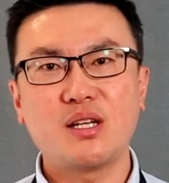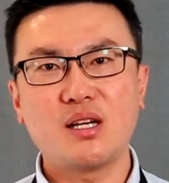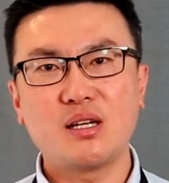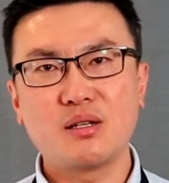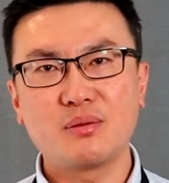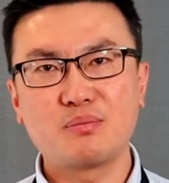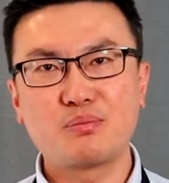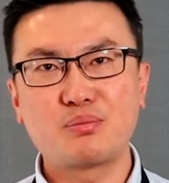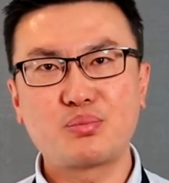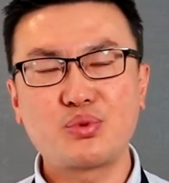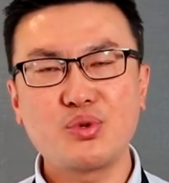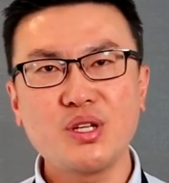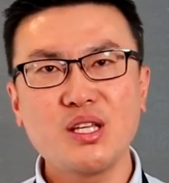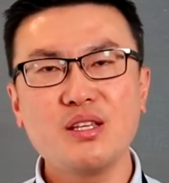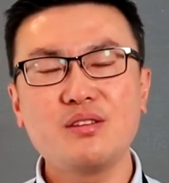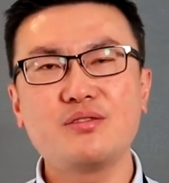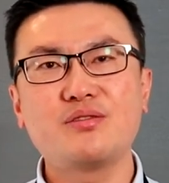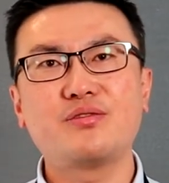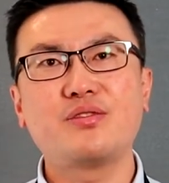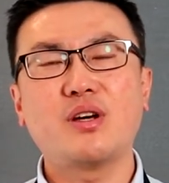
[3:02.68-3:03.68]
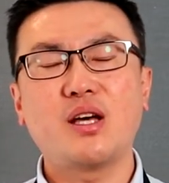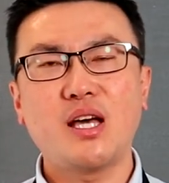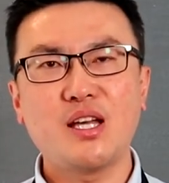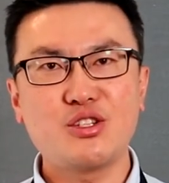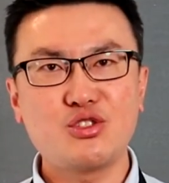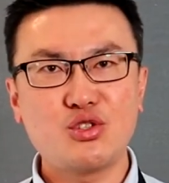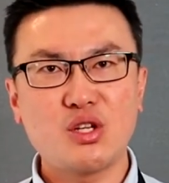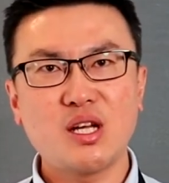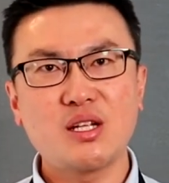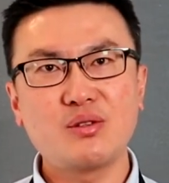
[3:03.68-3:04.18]
a brief, a
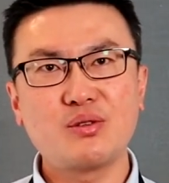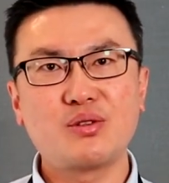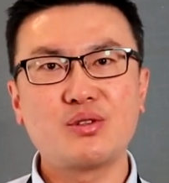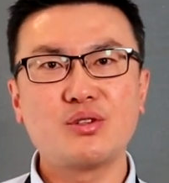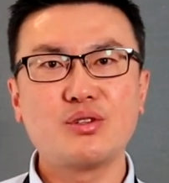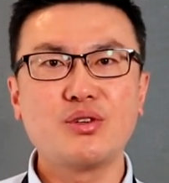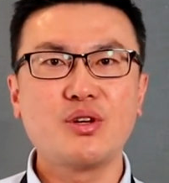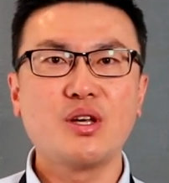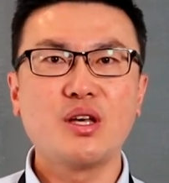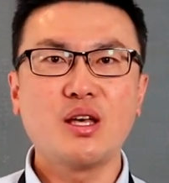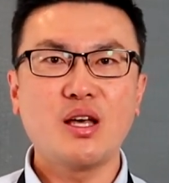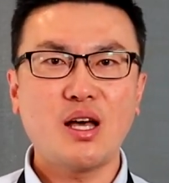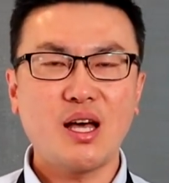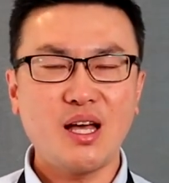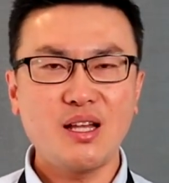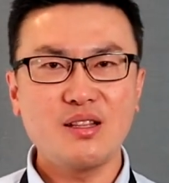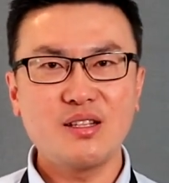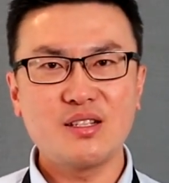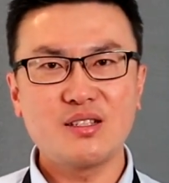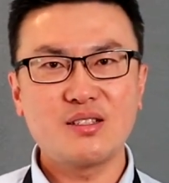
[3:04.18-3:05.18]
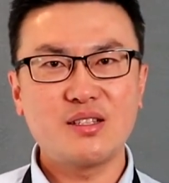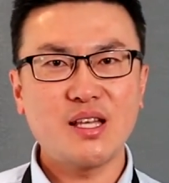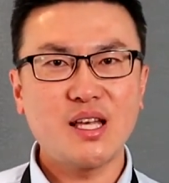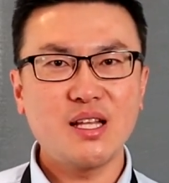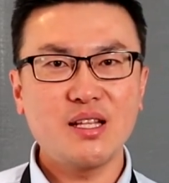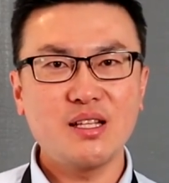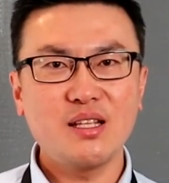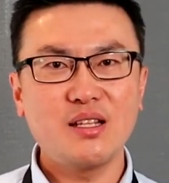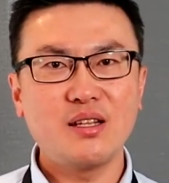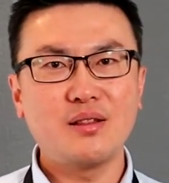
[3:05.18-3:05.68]
general
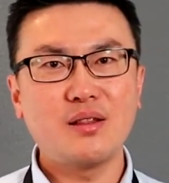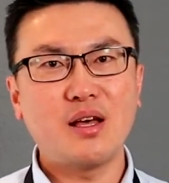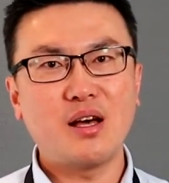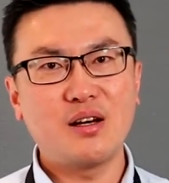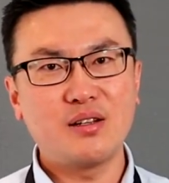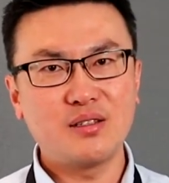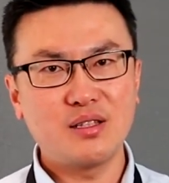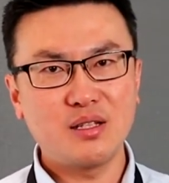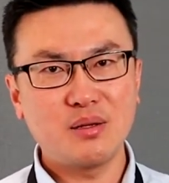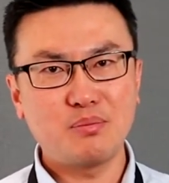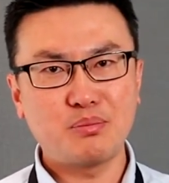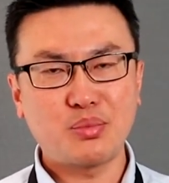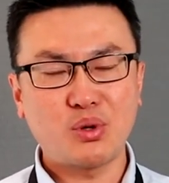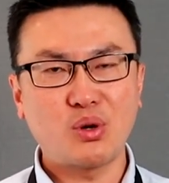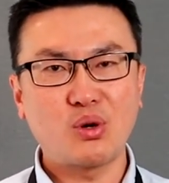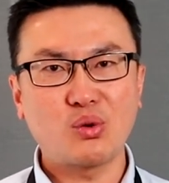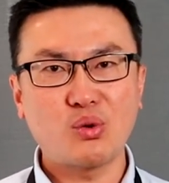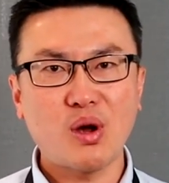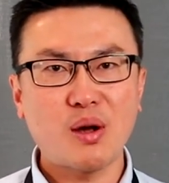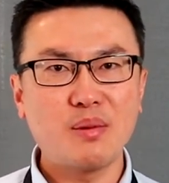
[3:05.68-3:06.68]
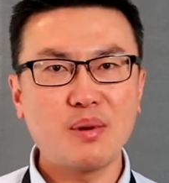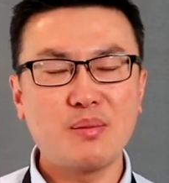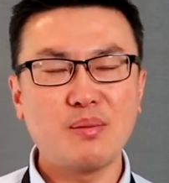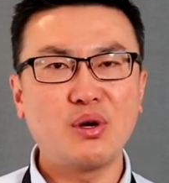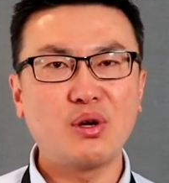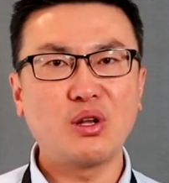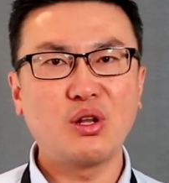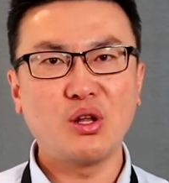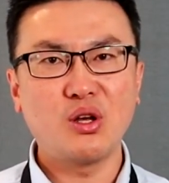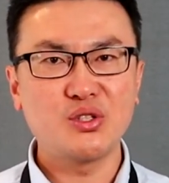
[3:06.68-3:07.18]
understanding on the
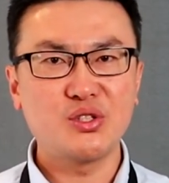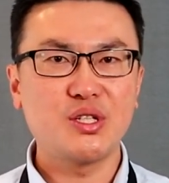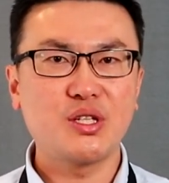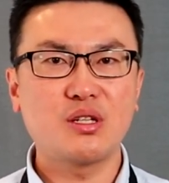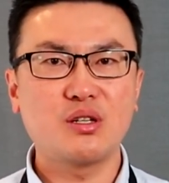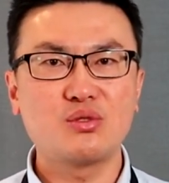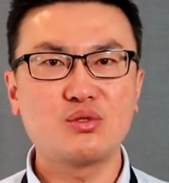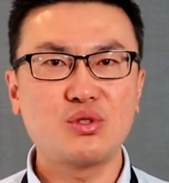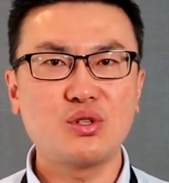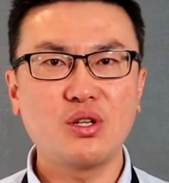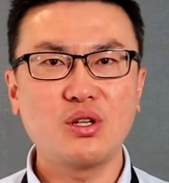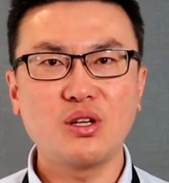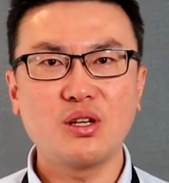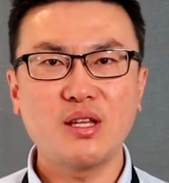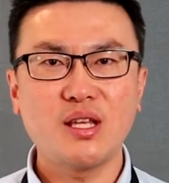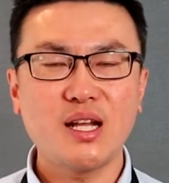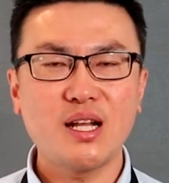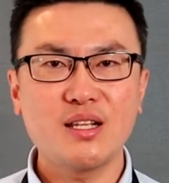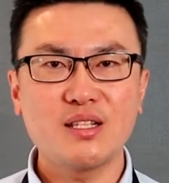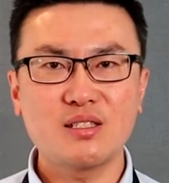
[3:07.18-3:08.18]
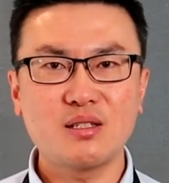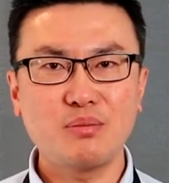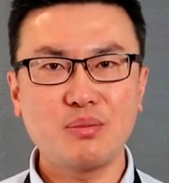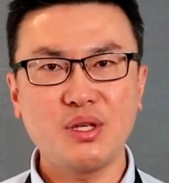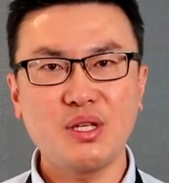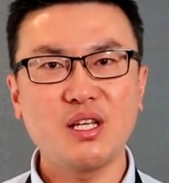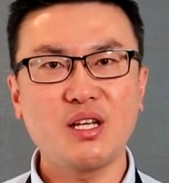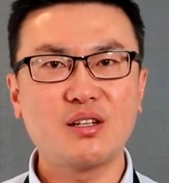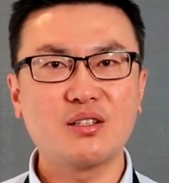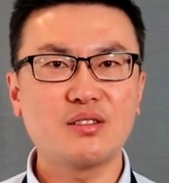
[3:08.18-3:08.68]
Programmable Logic Controller, that is the
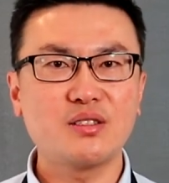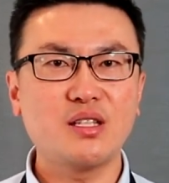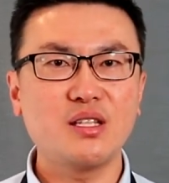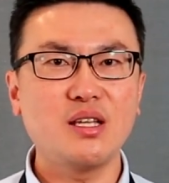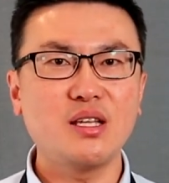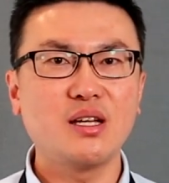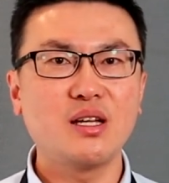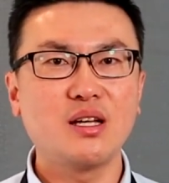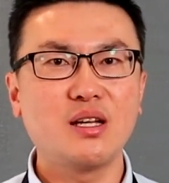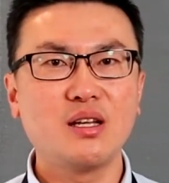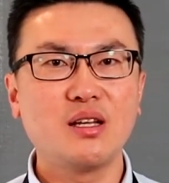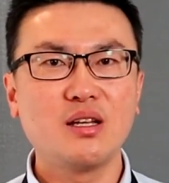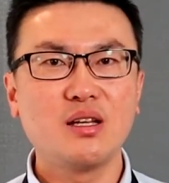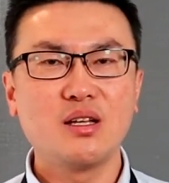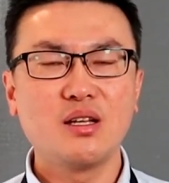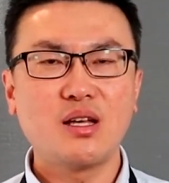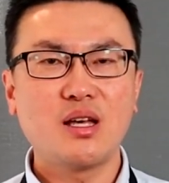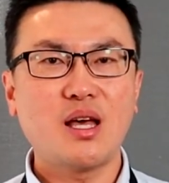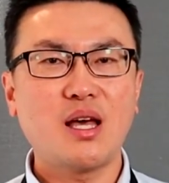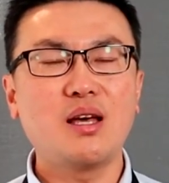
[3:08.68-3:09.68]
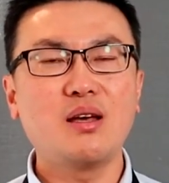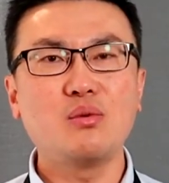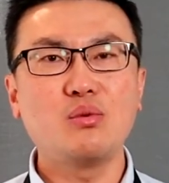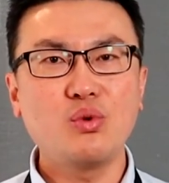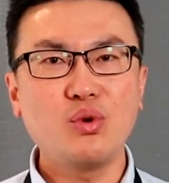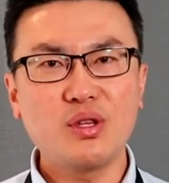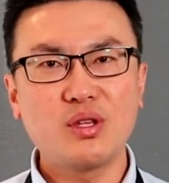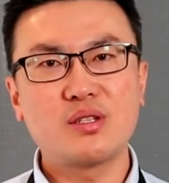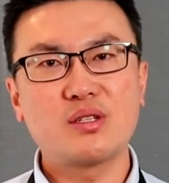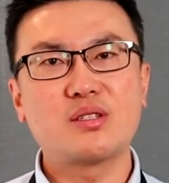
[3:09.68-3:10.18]
PLC, and
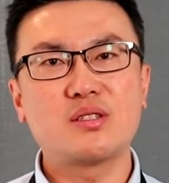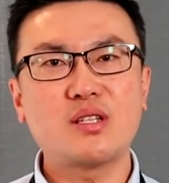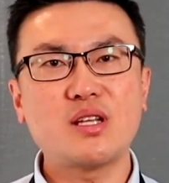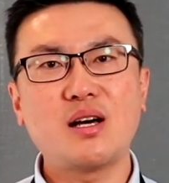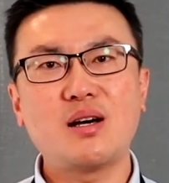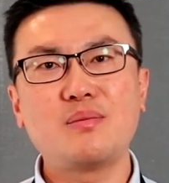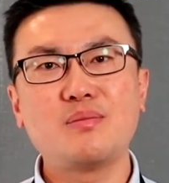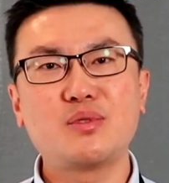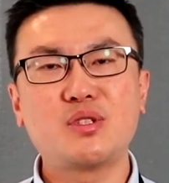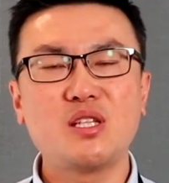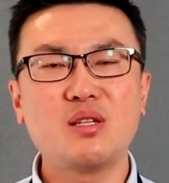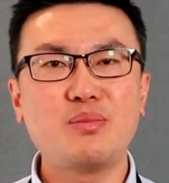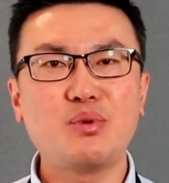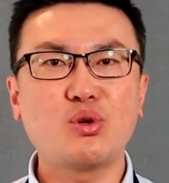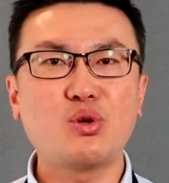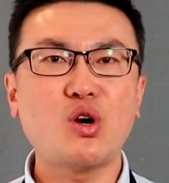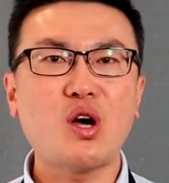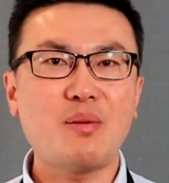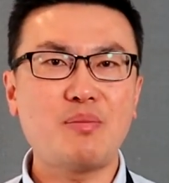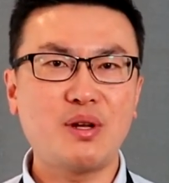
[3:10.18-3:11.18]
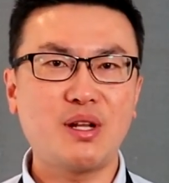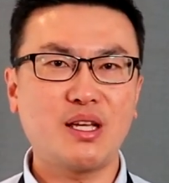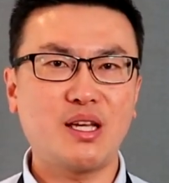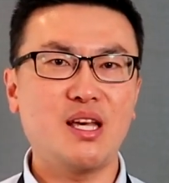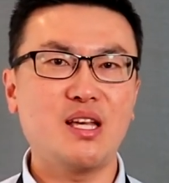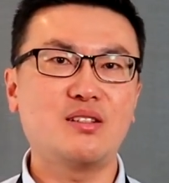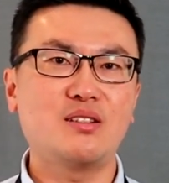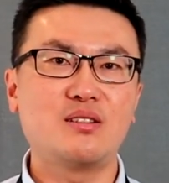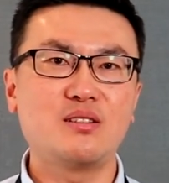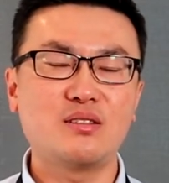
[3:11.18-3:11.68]
with some typical
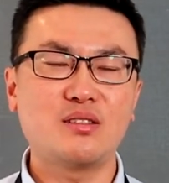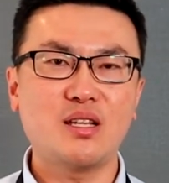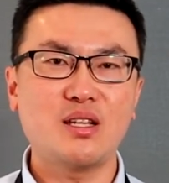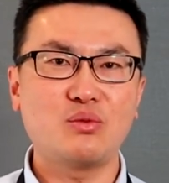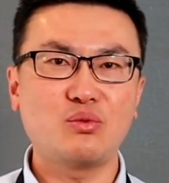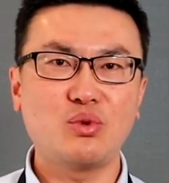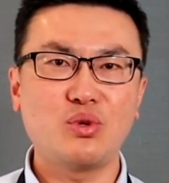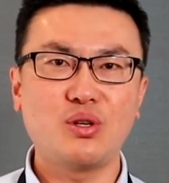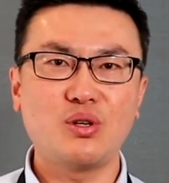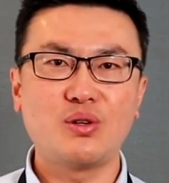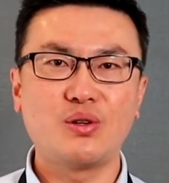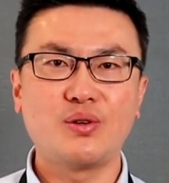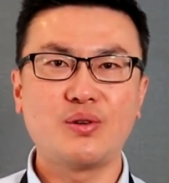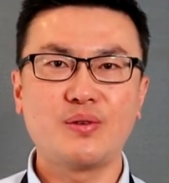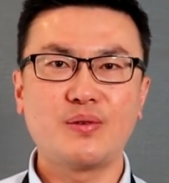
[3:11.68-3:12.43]
applications as well.